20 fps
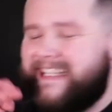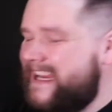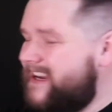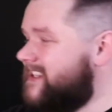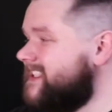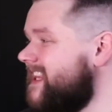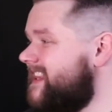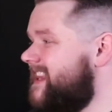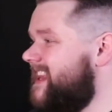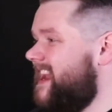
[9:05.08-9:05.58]

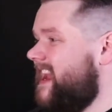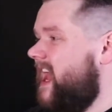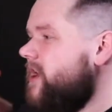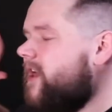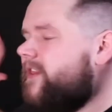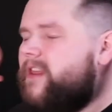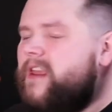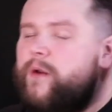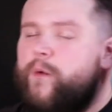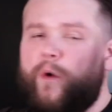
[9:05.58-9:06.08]
here's the thing.
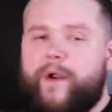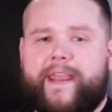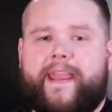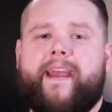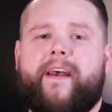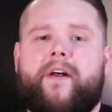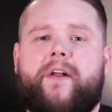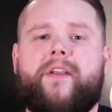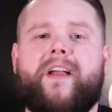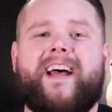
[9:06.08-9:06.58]
Nothing will
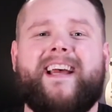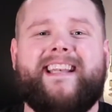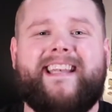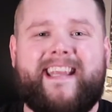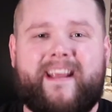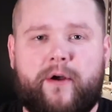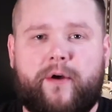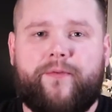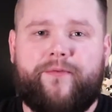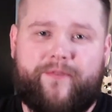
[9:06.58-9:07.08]
kill a
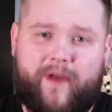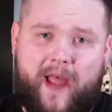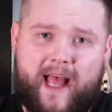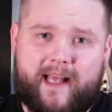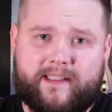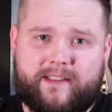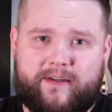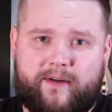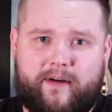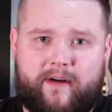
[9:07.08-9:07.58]
deal
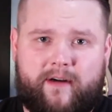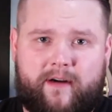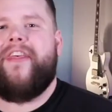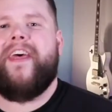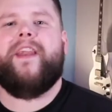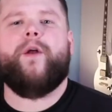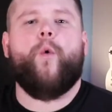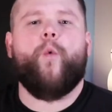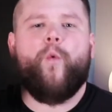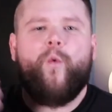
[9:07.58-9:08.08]
faster
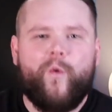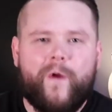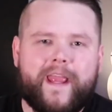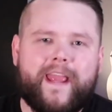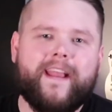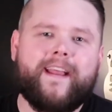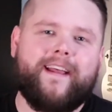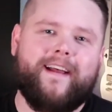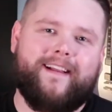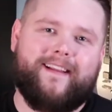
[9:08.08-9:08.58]
than a
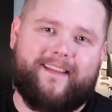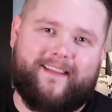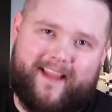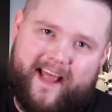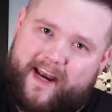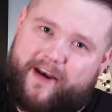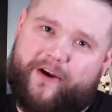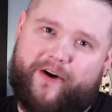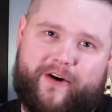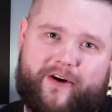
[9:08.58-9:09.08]
weak
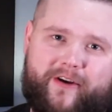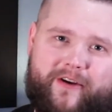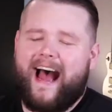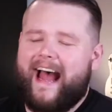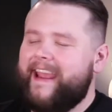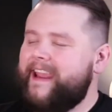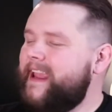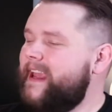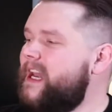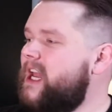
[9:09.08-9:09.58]
lender.
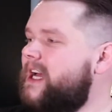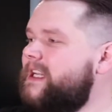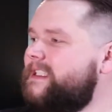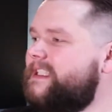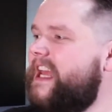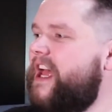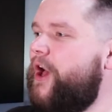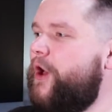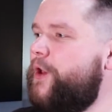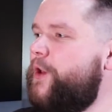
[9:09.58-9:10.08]
I cannot
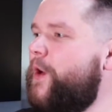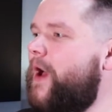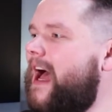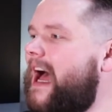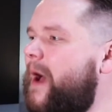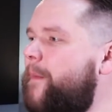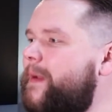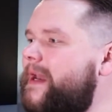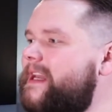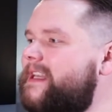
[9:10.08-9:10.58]
tell you
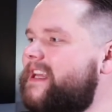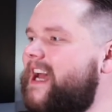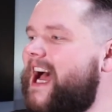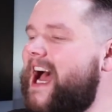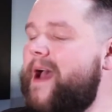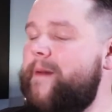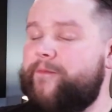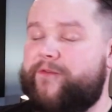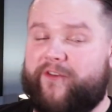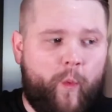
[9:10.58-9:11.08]
how many
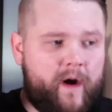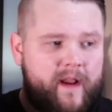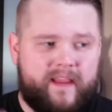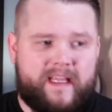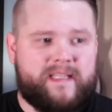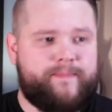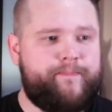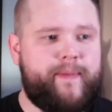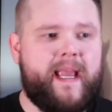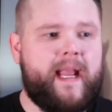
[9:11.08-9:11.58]
times one of
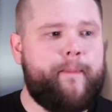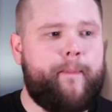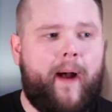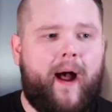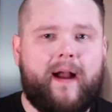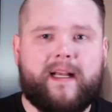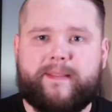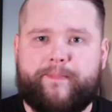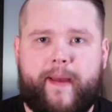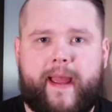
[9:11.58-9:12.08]
these big
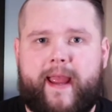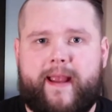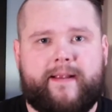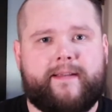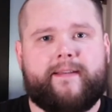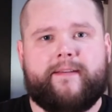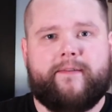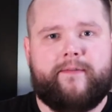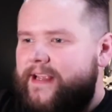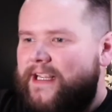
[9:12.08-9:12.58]
box
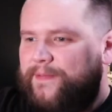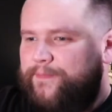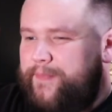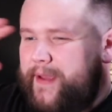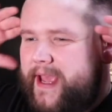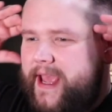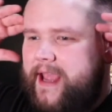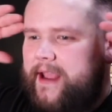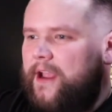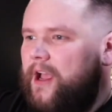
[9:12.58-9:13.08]
banks, these
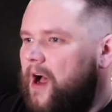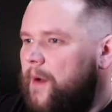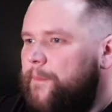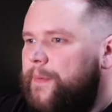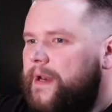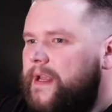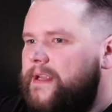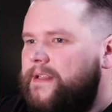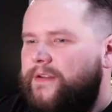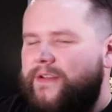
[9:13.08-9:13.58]
big
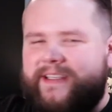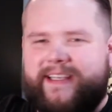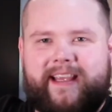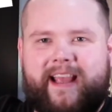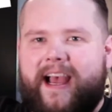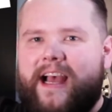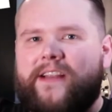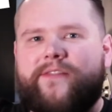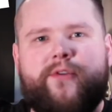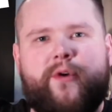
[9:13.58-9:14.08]
companies, you see
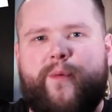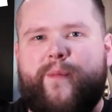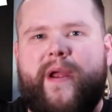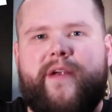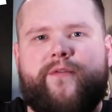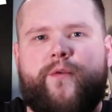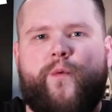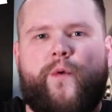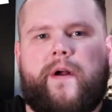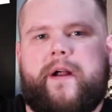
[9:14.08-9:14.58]
ads for them
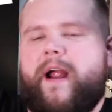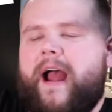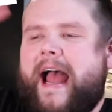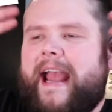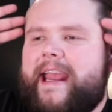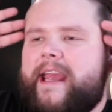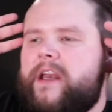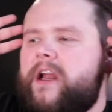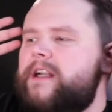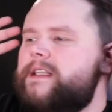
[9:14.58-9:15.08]
everywhere. I
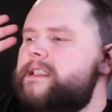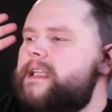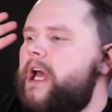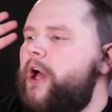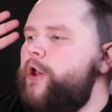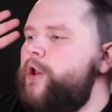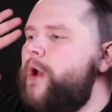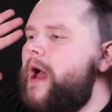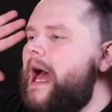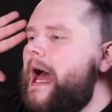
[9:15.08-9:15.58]
cannot
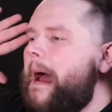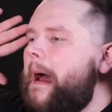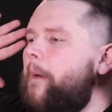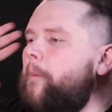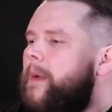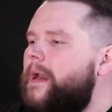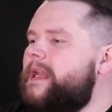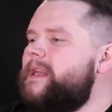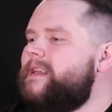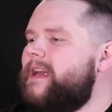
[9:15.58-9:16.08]
tell you how
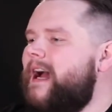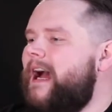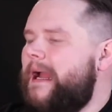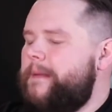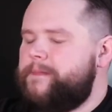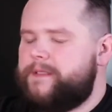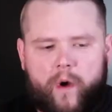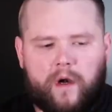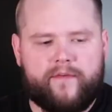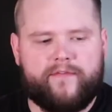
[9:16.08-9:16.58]
many
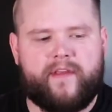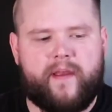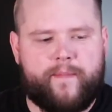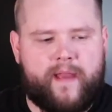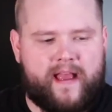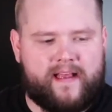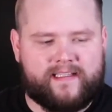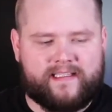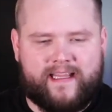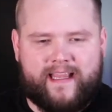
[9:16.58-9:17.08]
times one of them
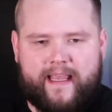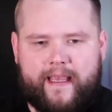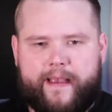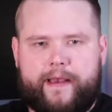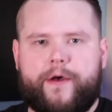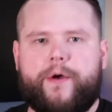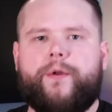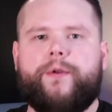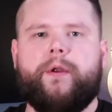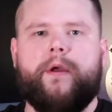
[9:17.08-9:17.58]
has
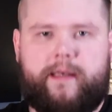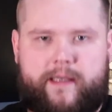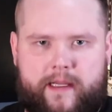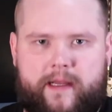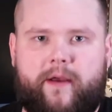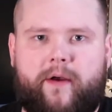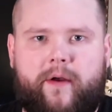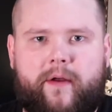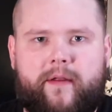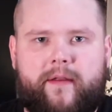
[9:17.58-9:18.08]
killed a
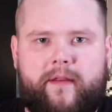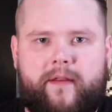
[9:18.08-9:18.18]
deal